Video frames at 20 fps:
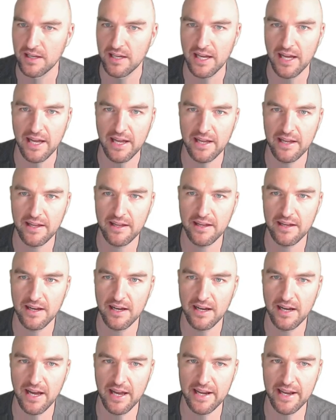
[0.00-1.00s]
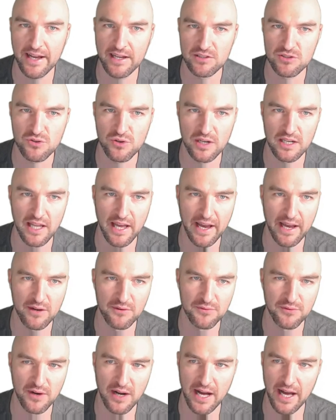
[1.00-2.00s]
an extra line
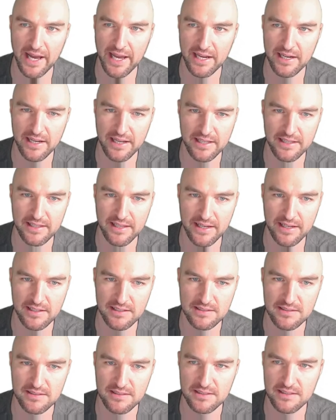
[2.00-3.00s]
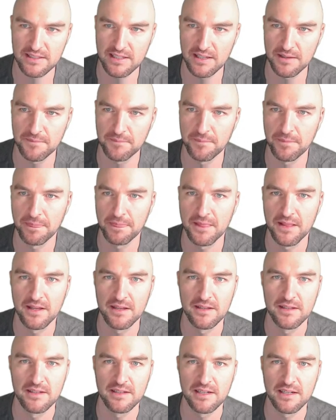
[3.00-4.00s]
for ion index,
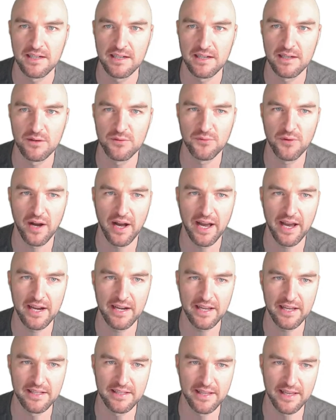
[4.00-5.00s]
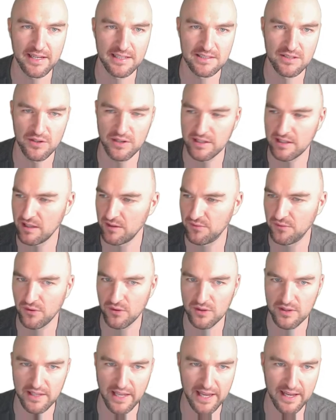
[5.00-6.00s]
so that if you
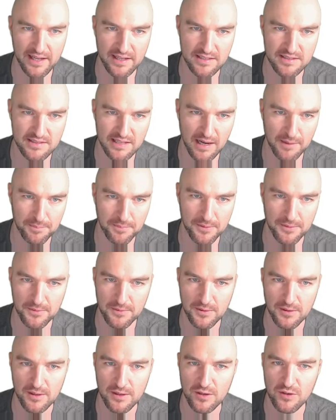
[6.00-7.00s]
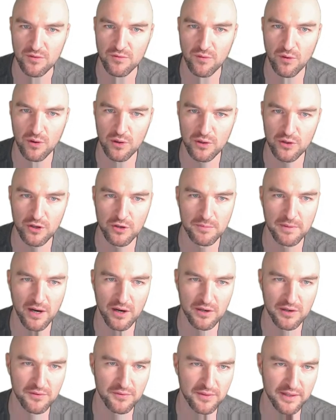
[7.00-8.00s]
take a sub volume
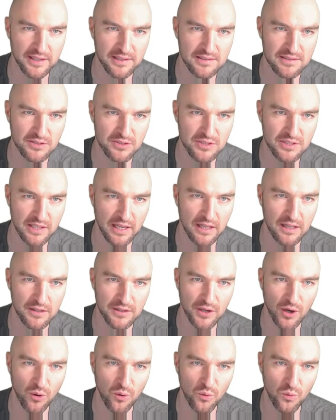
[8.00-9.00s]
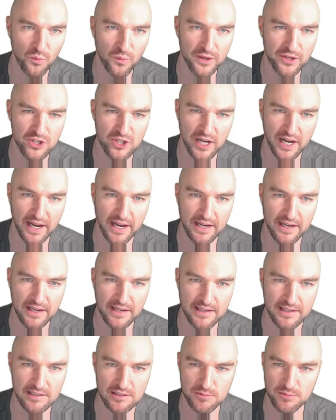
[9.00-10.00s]
out of this, you still know which ion
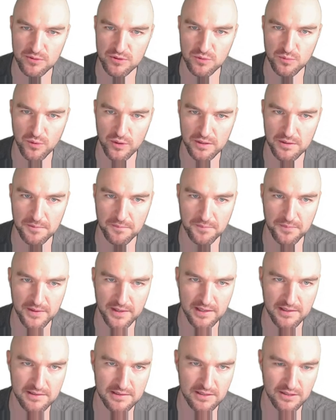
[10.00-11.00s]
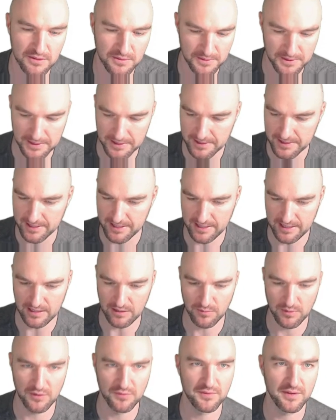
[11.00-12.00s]
index was what. So
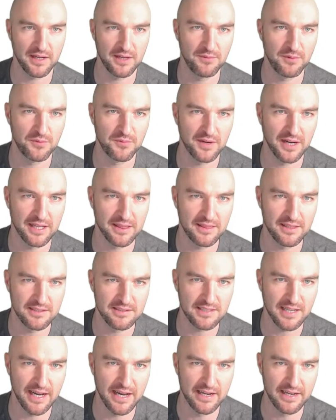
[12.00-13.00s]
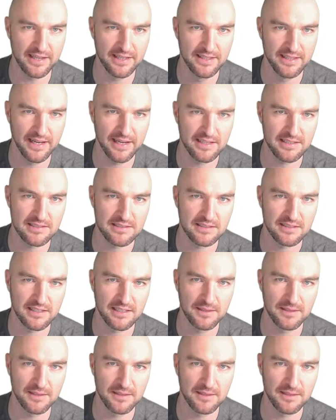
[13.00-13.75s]
we've got this ion index,